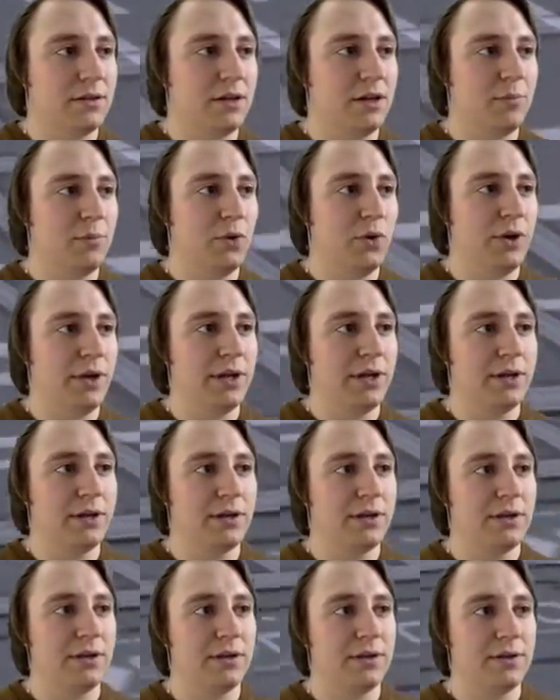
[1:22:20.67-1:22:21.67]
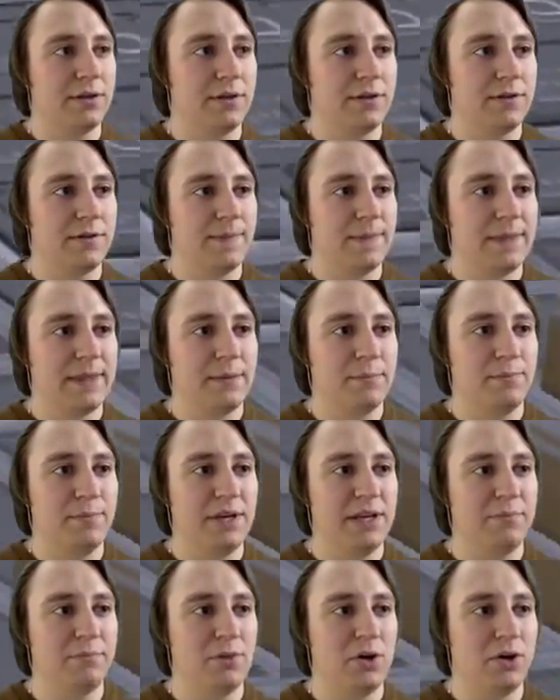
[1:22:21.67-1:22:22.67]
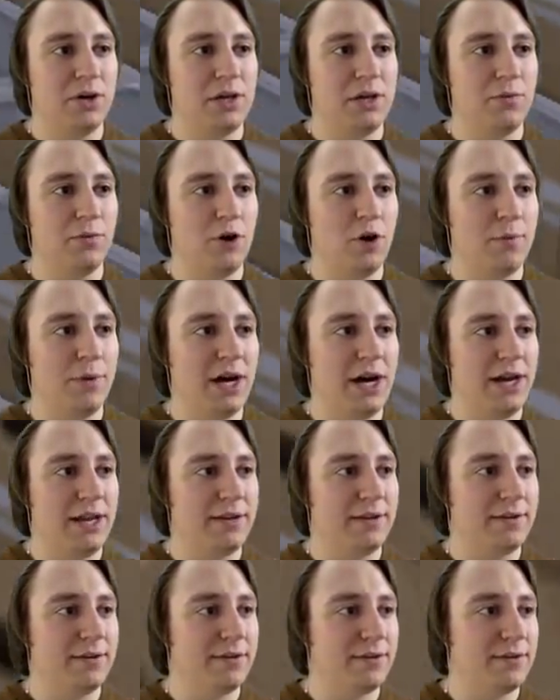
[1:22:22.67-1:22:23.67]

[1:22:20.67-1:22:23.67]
Oh boy. Big monkey robot.